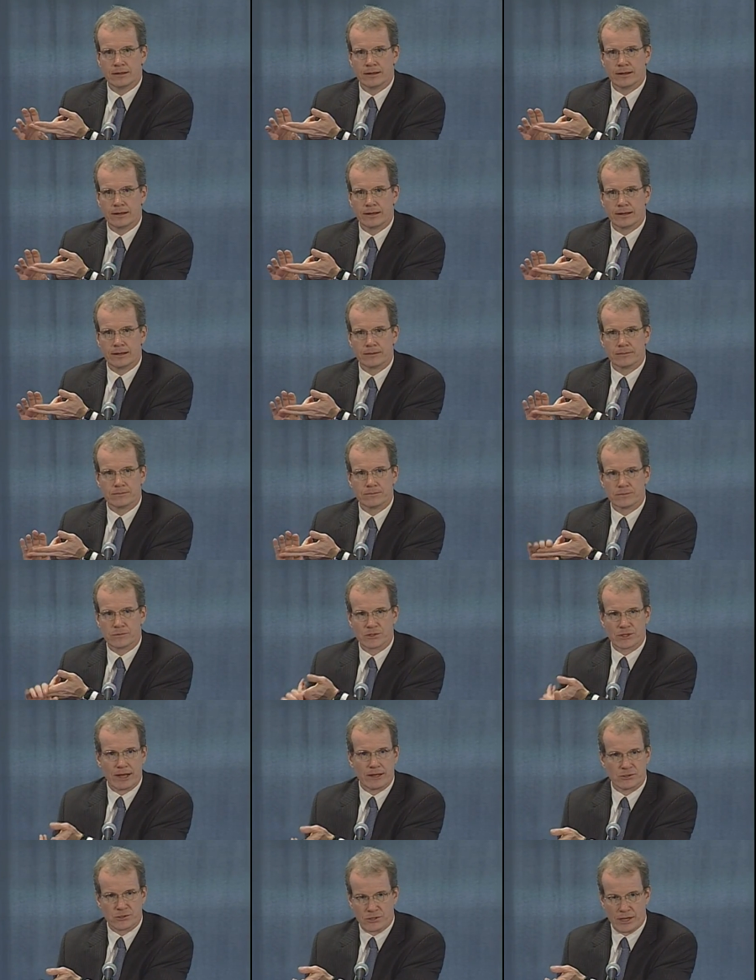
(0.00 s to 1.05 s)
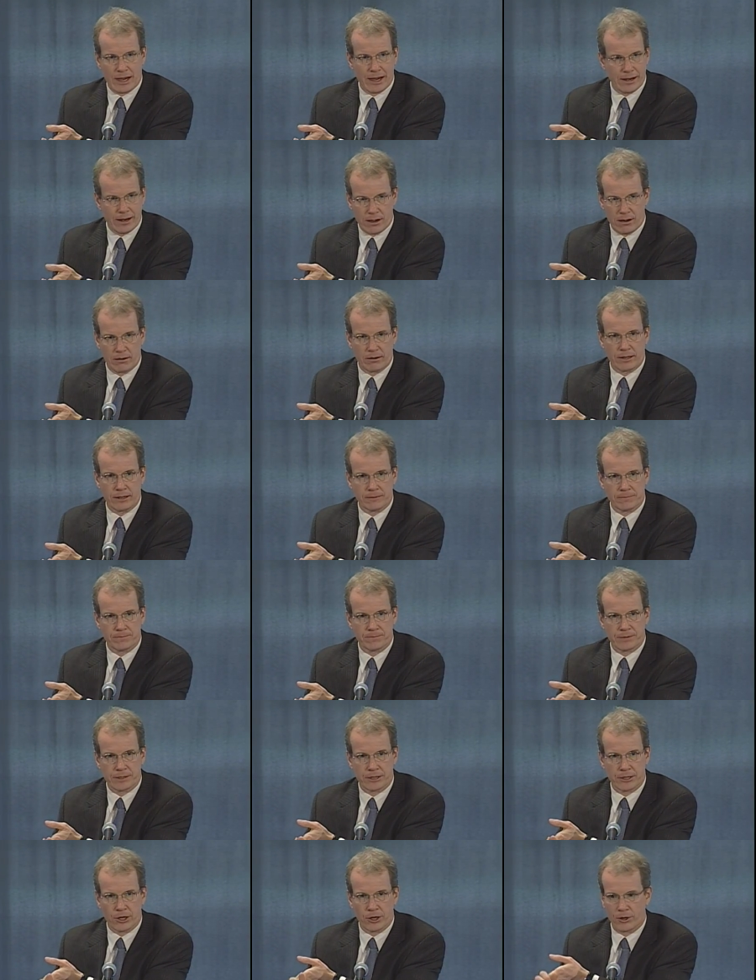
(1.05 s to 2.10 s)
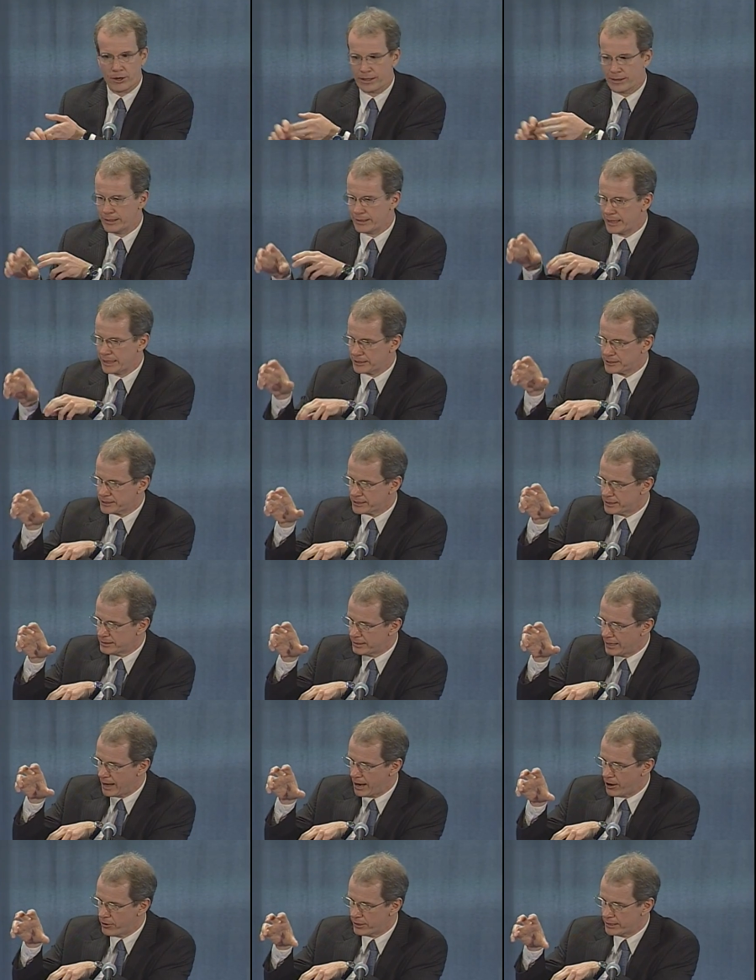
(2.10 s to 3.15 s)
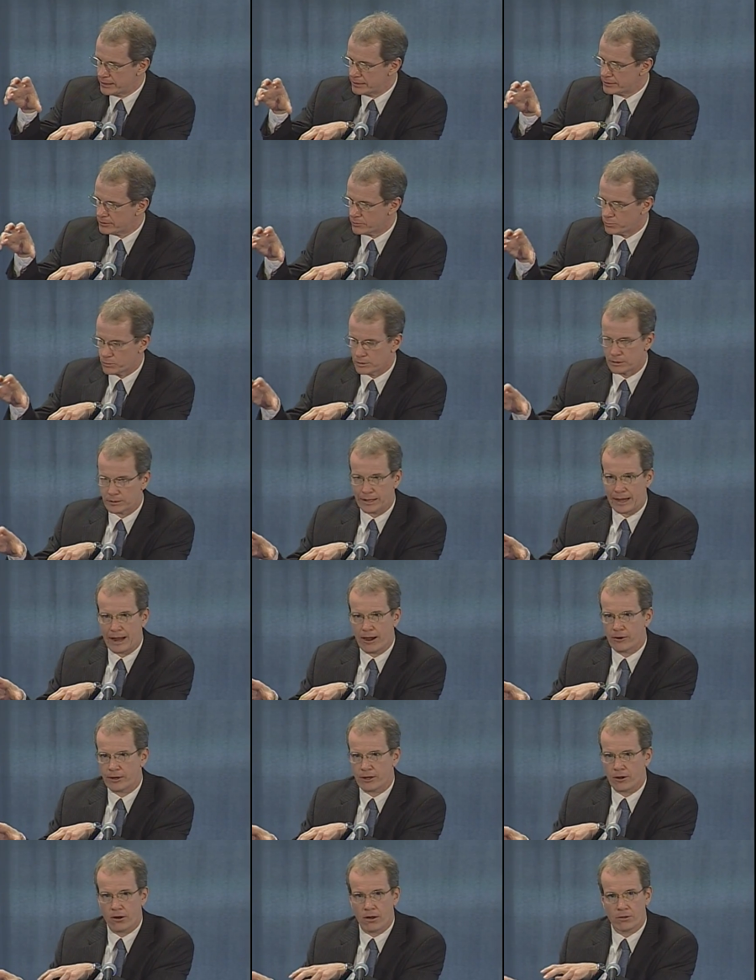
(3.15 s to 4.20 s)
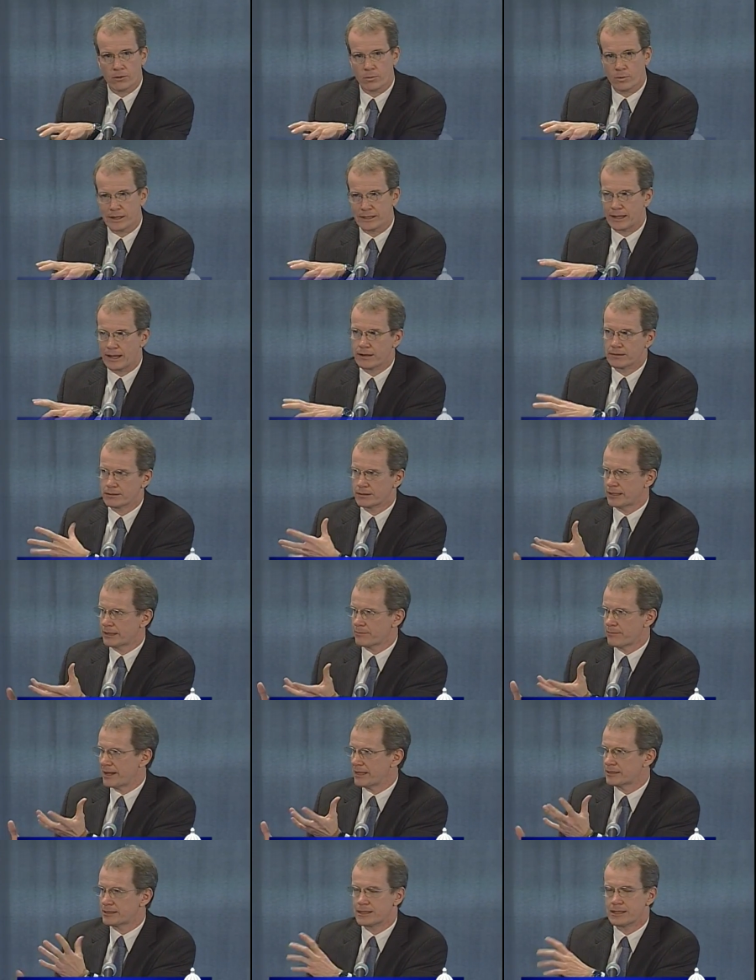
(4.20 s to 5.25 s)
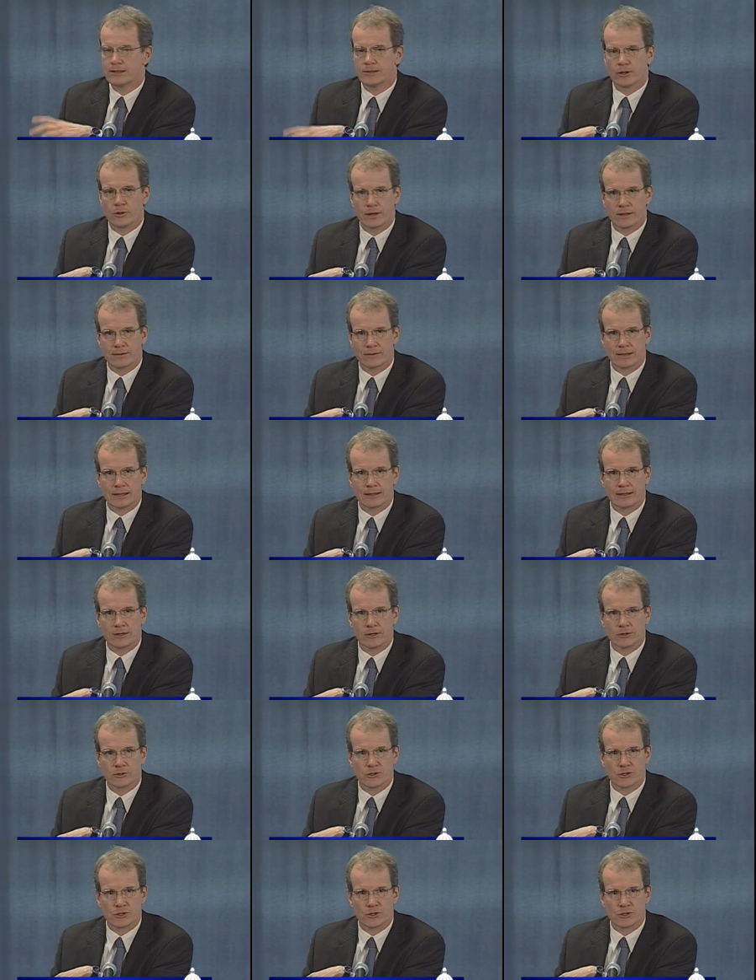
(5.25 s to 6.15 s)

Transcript: uh, south side area, you know, and then they extend down into Will County, all the way down to like Manteno, I think, you know.